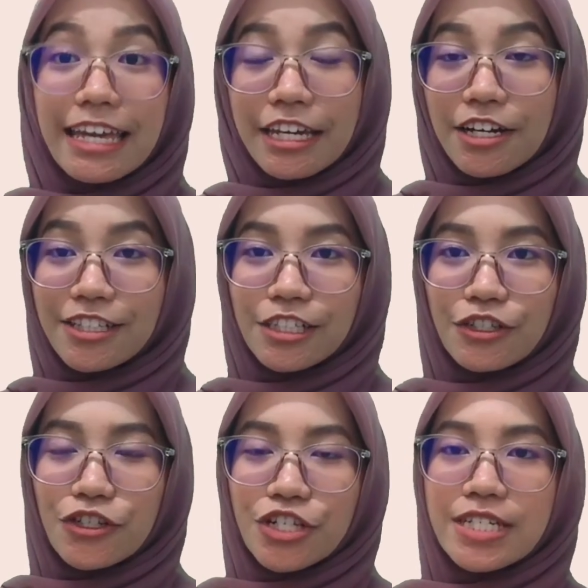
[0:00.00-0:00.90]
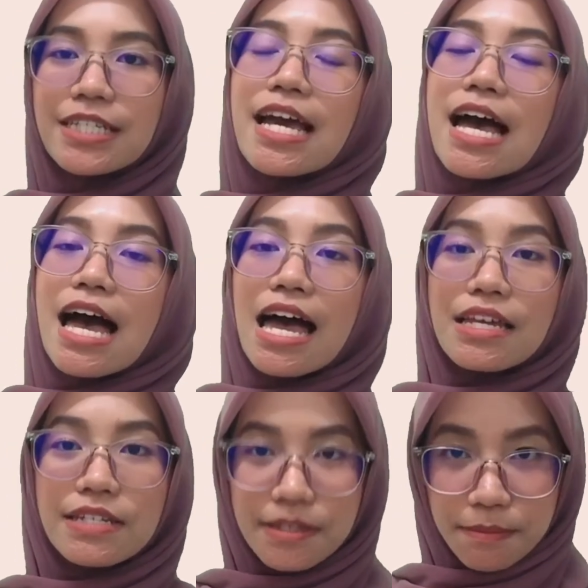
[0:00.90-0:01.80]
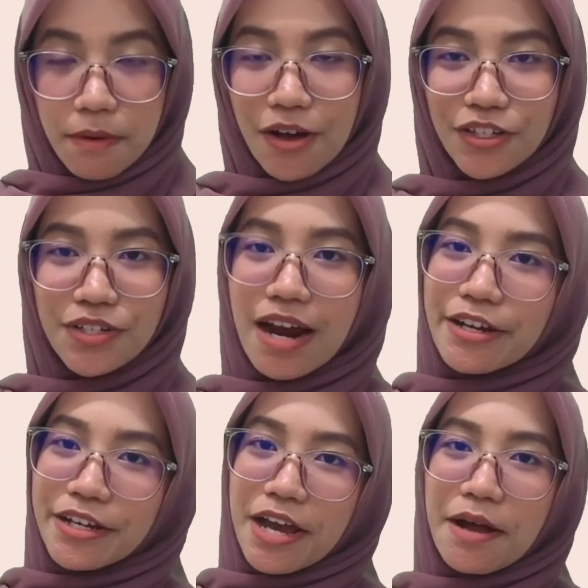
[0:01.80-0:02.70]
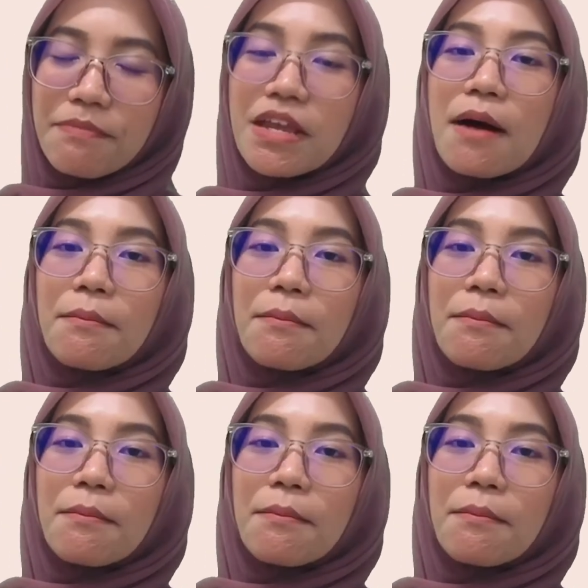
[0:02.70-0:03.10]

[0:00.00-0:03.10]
In conclusion, as the bonds are debt,